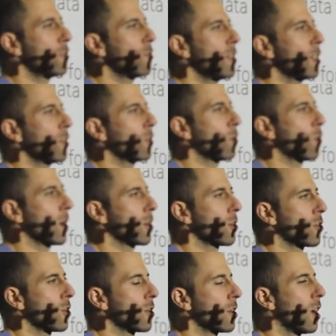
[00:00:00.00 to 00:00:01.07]
a really good
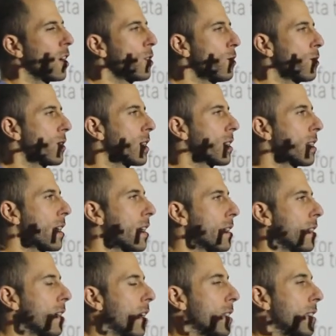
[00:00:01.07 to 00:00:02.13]
question. I used to
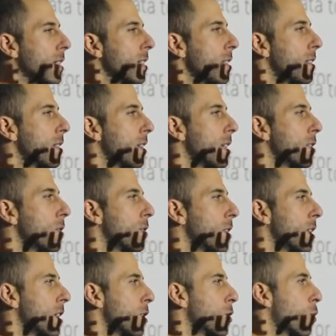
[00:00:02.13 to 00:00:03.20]
say
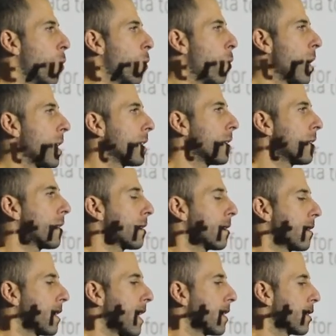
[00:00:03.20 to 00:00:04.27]
that it's always
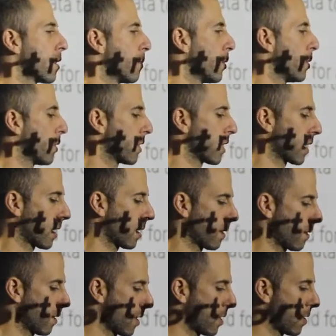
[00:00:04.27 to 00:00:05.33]
sensible to
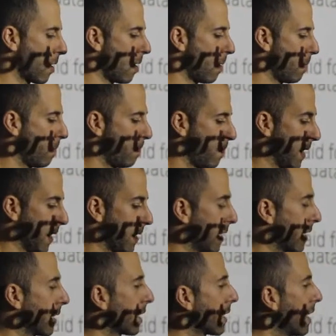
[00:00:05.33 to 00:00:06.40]
start
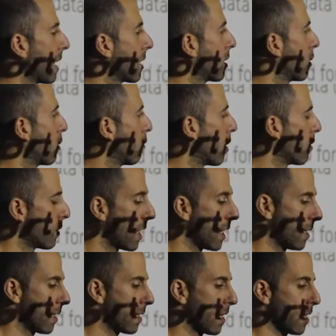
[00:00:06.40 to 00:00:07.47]
building and collecting your own
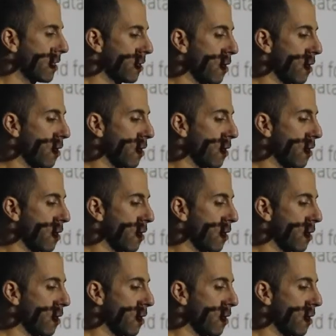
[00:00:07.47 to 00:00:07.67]
data set.